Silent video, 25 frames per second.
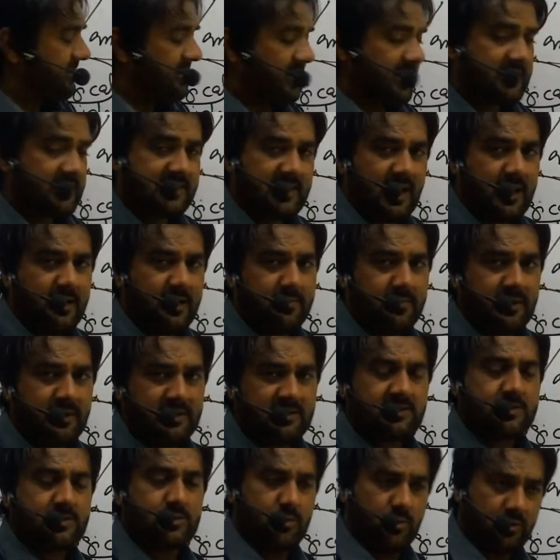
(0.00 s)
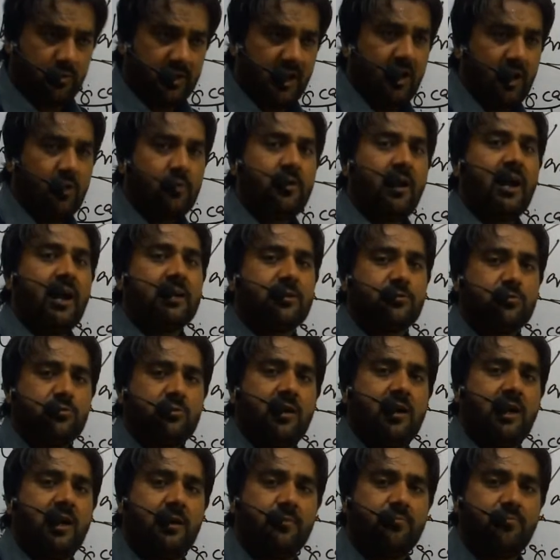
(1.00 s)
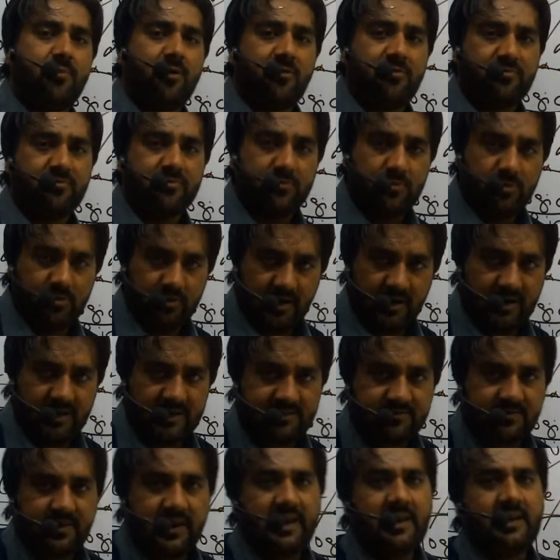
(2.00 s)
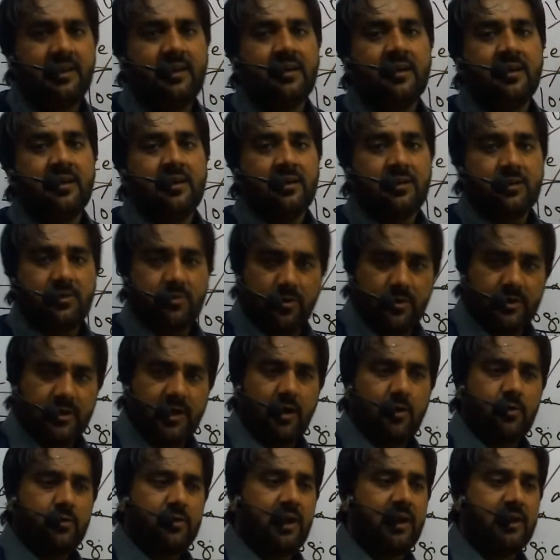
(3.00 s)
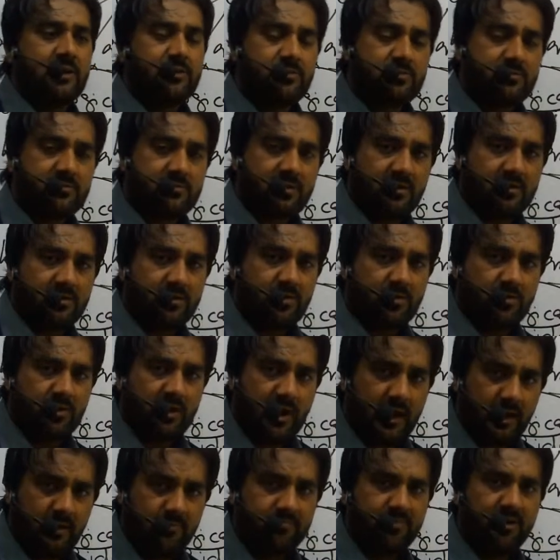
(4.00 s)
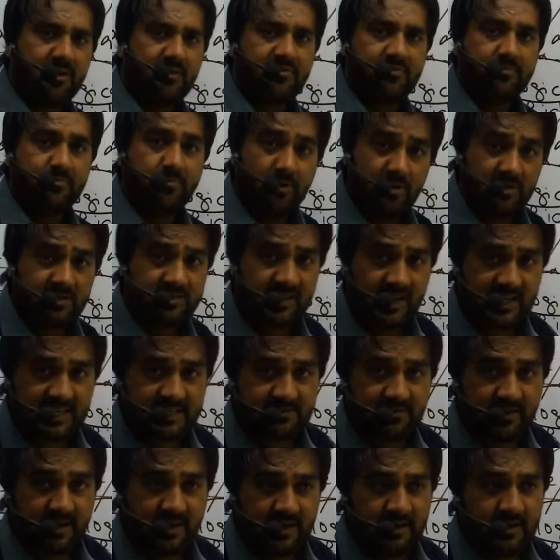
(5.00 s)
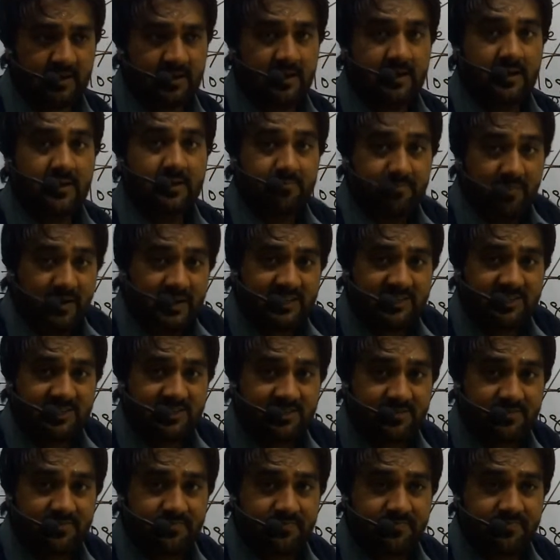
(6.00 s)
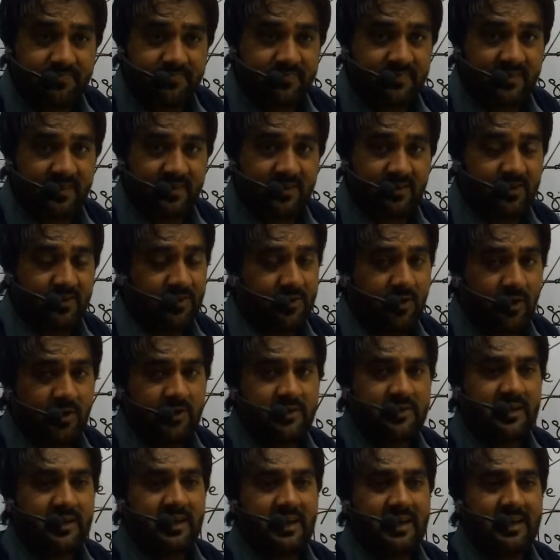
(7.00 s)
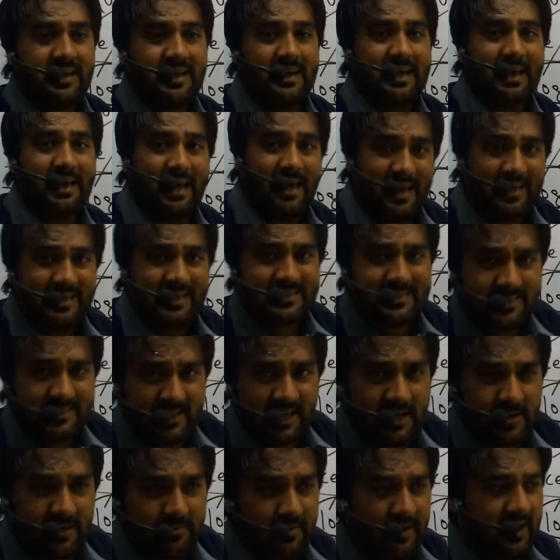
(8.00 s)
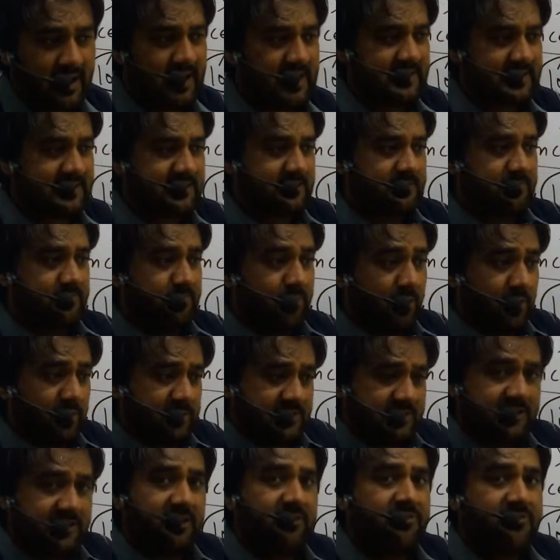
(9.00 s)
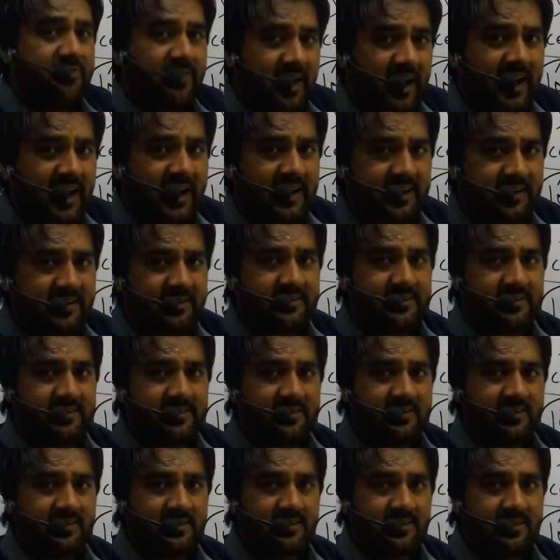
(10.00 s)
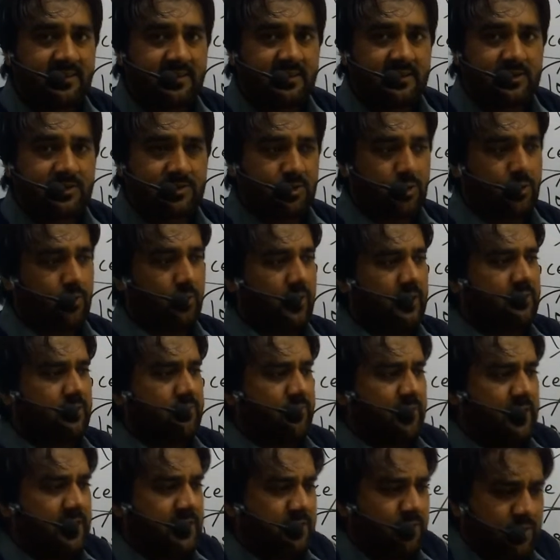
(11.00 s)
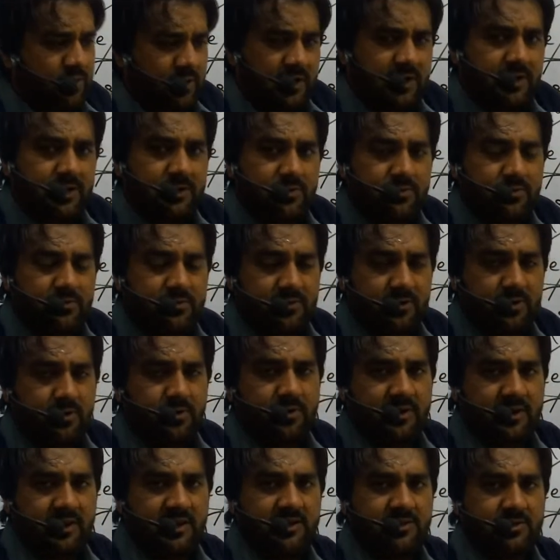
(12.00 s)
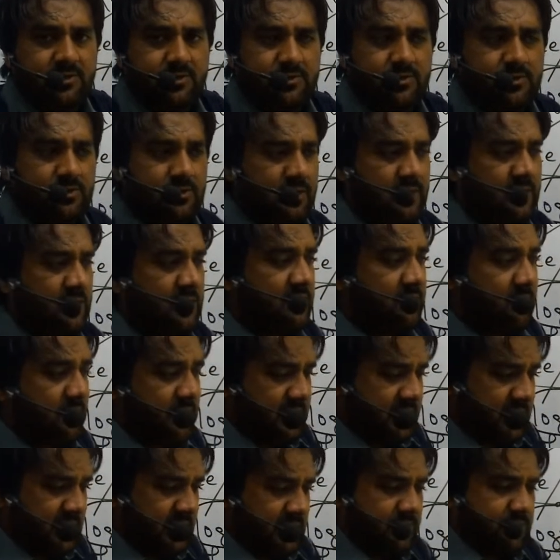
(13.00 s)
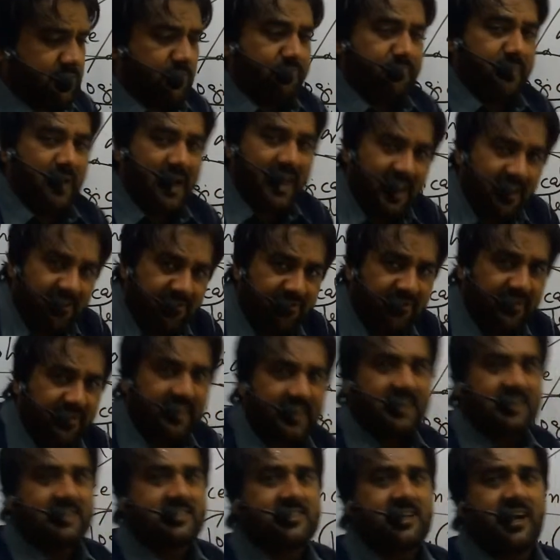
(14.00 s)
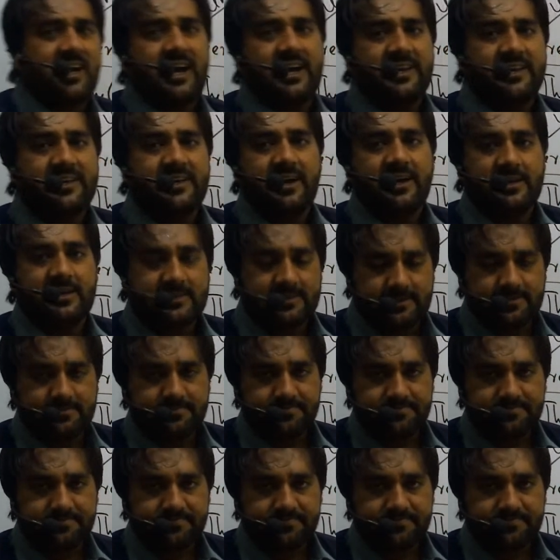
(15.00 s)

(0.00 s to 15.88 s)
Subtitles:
assignments. No doubt, I took help of Google as well. No doubt, I took, help of books as well. But not as same as books define. So what we usually do, need to do, we need to paraphrase the ideas.